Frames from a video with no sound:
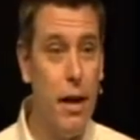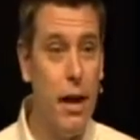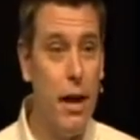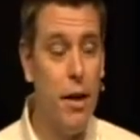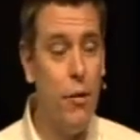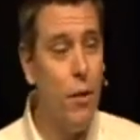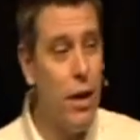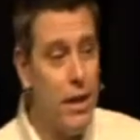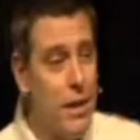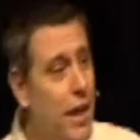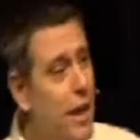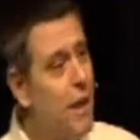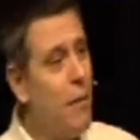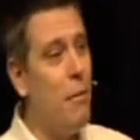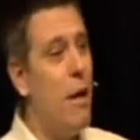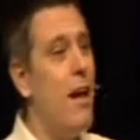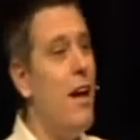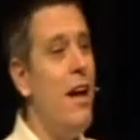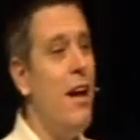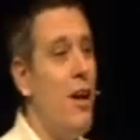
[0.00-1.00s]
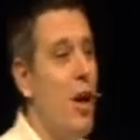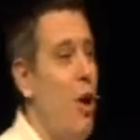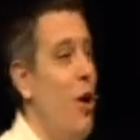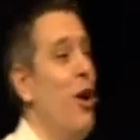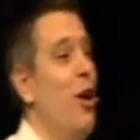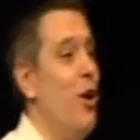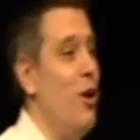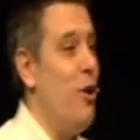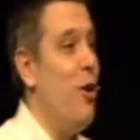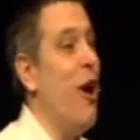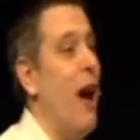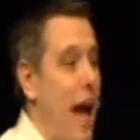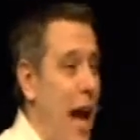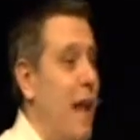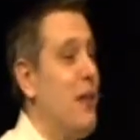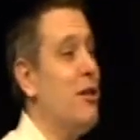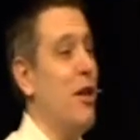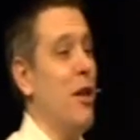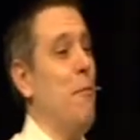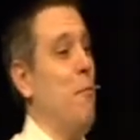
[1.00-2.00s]
And I want to tell them, no, you're
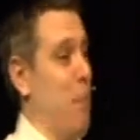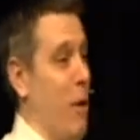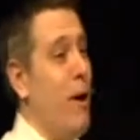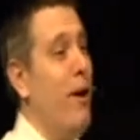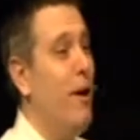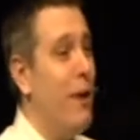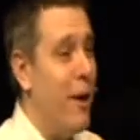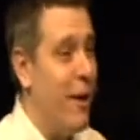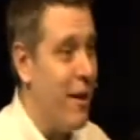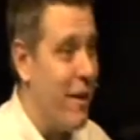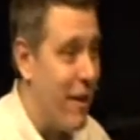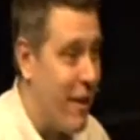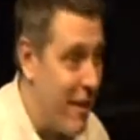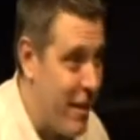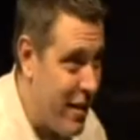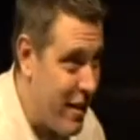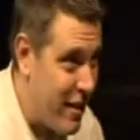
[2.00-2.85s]
actually brilliant.